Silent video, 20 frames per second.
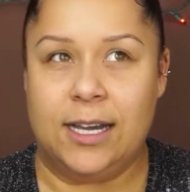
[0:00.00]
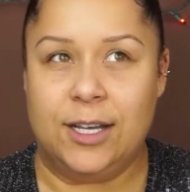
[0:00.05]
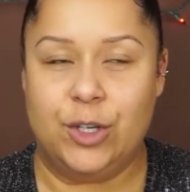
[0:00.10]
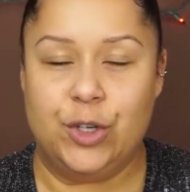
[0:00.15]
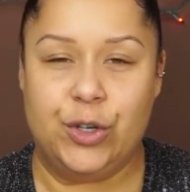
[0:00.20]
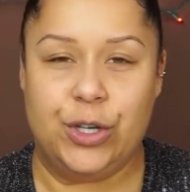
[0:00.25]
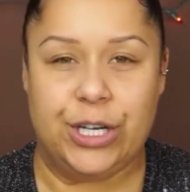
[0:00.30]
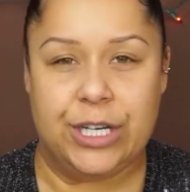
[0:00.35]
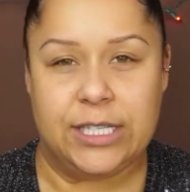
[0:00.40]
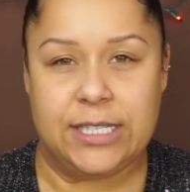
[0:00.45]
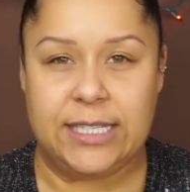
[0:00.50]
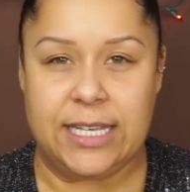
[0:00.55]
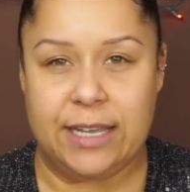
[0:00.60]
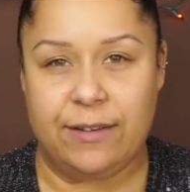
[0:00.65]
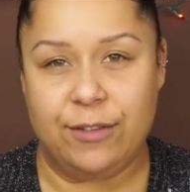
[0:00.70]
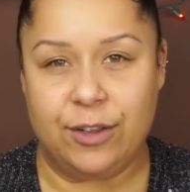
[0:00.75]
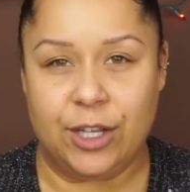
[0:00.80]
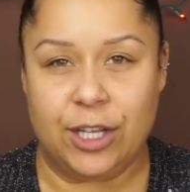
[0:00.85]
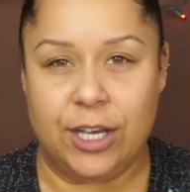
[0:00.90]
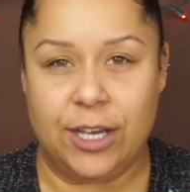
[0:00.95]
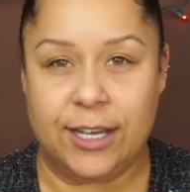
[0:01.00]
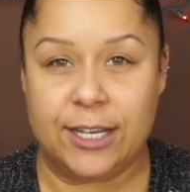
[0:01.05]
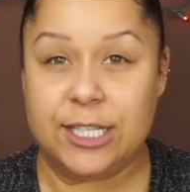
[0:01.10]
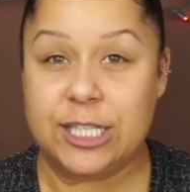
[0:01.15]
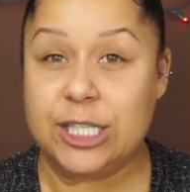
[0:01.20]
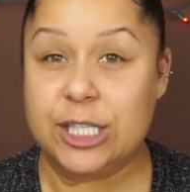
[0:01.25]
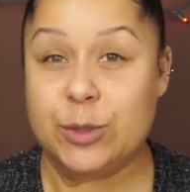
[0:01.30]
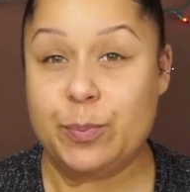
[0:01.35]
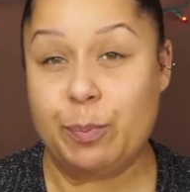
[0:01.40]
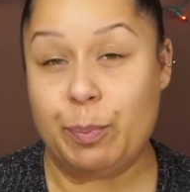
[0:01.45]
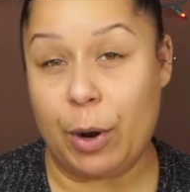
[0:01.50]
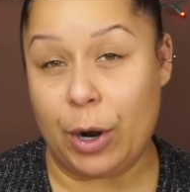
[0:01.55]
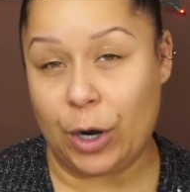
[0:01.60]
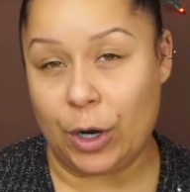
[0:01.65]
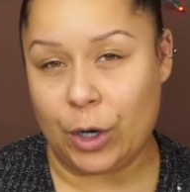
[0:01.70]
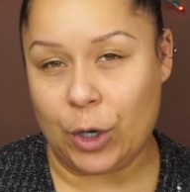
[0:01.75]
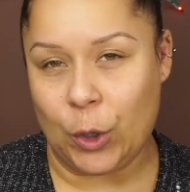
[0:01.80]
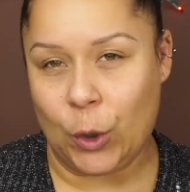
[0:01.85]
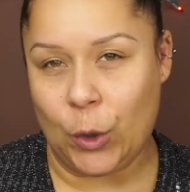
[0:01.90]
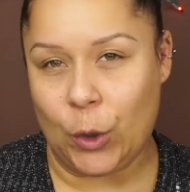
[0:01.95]
New Year's Eve look,
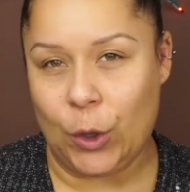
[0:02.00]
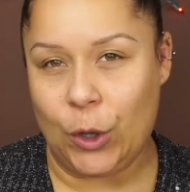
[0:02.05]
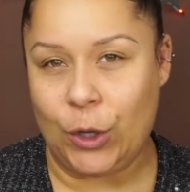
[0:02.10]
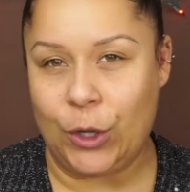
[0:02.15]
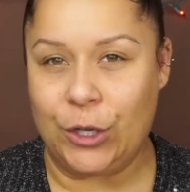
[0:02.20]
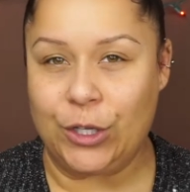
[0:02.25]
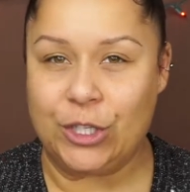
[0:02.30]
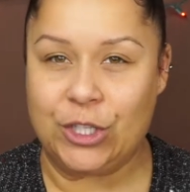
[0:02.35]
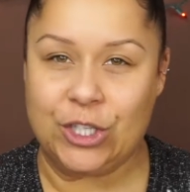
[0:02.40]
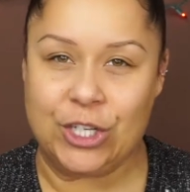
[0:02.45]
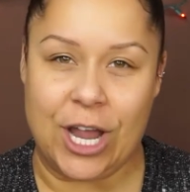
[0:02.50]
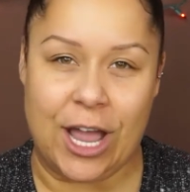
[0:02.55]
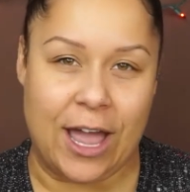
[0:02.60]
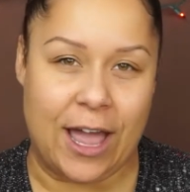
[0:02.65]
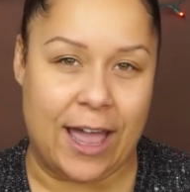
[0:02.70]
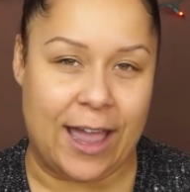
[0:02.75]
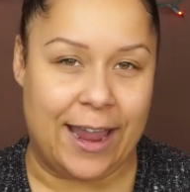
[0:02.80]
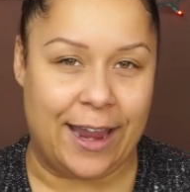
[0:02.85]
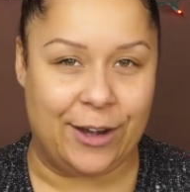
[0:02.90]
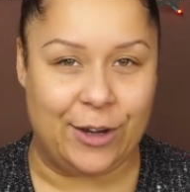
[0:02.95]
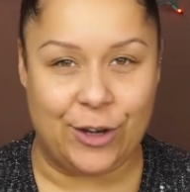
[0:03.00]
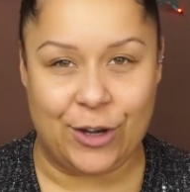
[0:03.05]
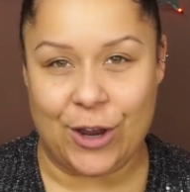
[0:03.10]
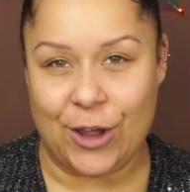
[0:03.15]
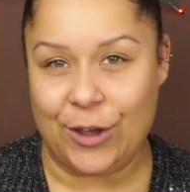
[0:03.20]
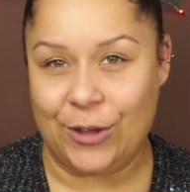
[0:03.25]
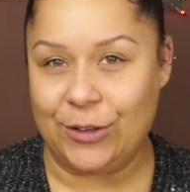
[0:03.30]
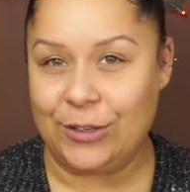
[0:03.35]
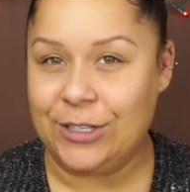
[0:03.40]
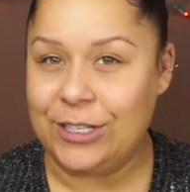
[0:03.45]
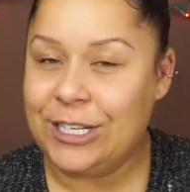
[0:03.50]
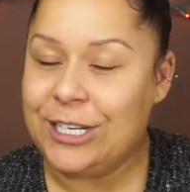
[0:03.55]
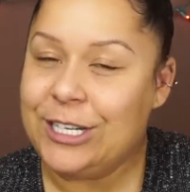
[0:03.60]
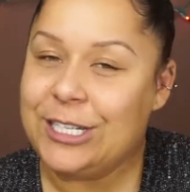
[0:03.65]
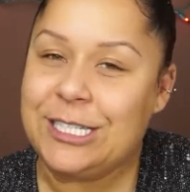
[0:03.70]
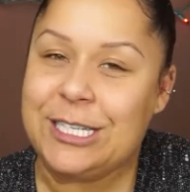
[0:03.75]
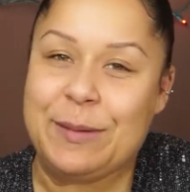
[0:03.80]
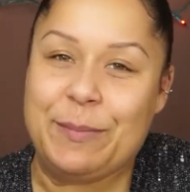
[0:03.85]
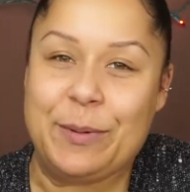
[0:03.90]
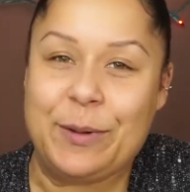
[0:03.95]
sparkle, shine, you know,
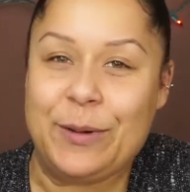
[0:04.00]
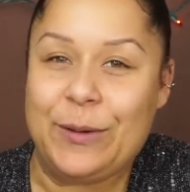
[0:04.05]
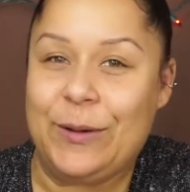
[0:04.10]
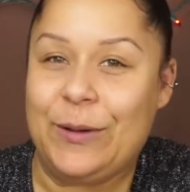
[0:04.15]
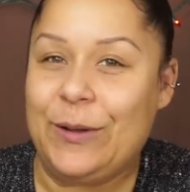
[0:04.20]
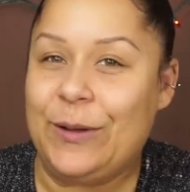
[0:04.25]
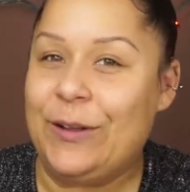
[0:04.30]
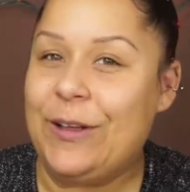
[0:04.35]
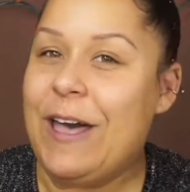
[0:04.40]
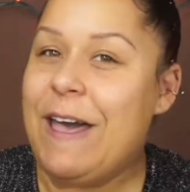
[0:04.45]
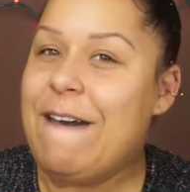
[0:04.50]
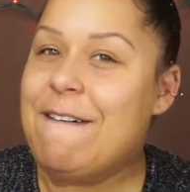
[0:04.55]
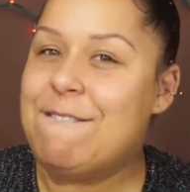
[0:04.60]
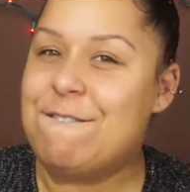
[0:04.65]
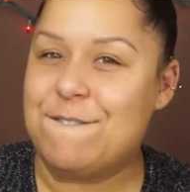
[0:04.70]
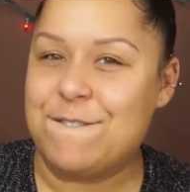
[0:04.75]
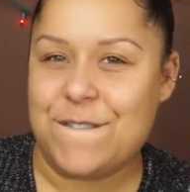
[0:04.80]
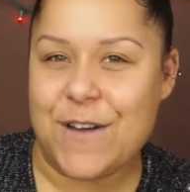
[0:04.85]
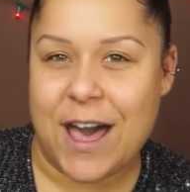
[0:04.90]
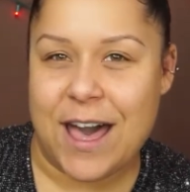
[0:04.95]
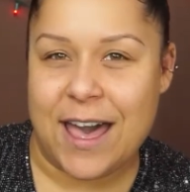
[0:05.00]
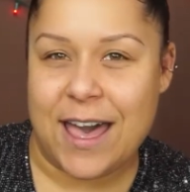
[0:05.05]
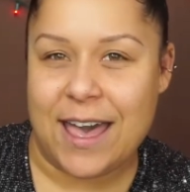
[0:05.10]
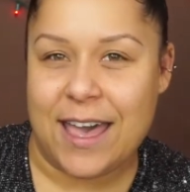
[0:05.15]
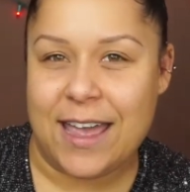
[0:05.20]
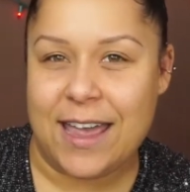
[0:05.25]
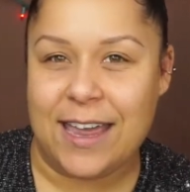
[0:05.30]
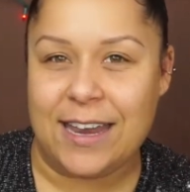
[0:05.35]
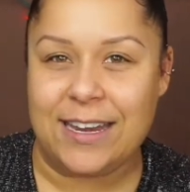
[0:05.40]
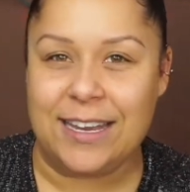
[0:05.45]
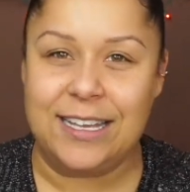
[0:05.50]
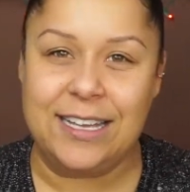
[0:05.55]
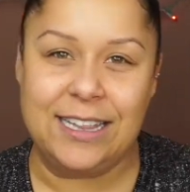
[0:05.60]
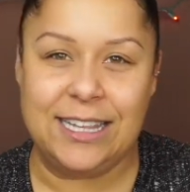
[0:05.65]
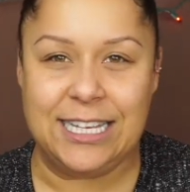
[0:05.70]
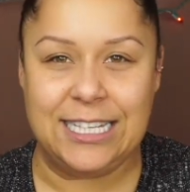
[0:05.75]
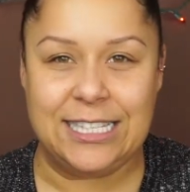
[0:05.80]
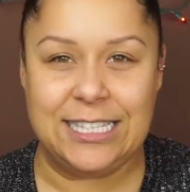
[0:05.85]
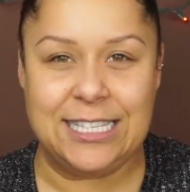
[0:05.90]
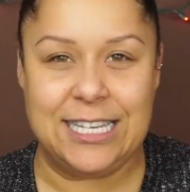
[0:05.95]
your typical fun,
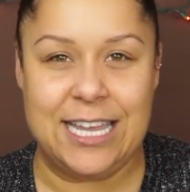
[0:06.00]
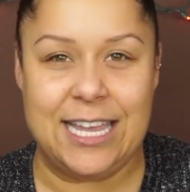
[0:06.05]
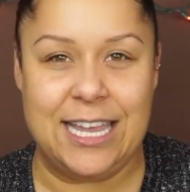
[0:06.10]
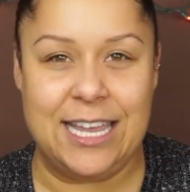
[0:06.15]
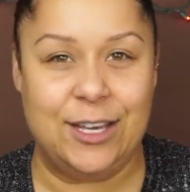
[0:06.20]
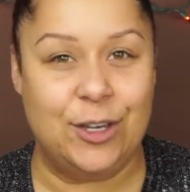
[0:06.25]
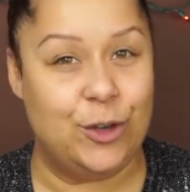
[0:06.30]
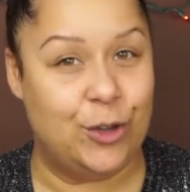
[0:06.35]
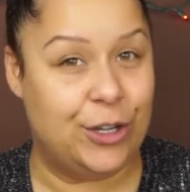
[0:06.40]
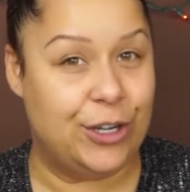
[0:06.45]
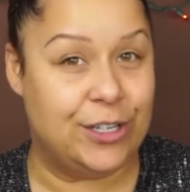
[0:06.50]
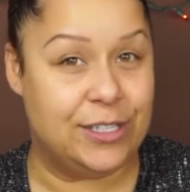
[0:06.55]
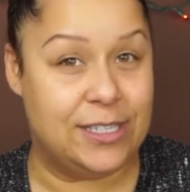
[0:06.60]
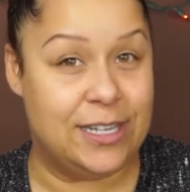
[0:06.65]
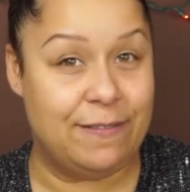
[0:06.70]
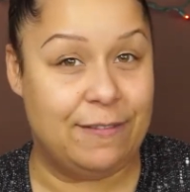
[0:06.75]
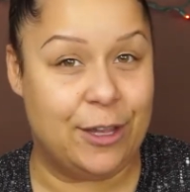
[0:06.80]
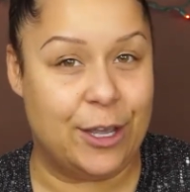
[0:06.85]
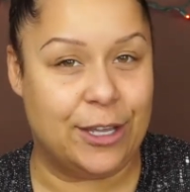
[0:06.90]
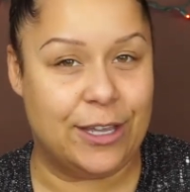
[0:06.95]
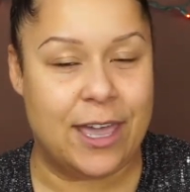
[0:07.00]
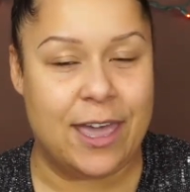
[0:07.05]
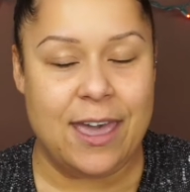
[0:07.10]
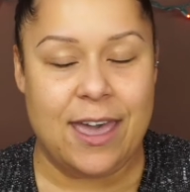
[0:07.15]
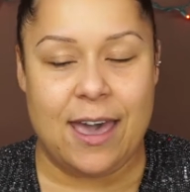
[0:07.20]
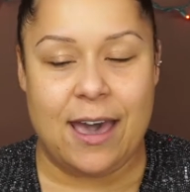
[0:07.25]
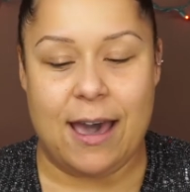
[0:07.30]
glitzy New Year's Eve look.